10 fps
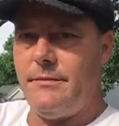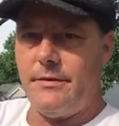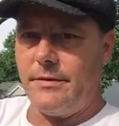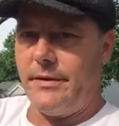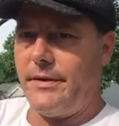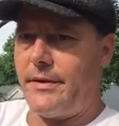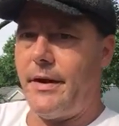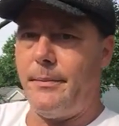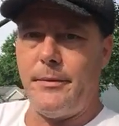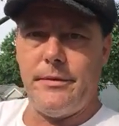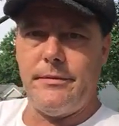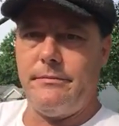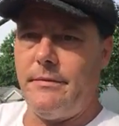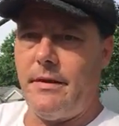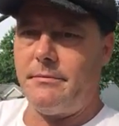you know, going to get a couple,
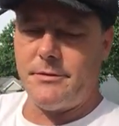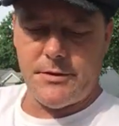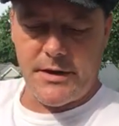and I'm going to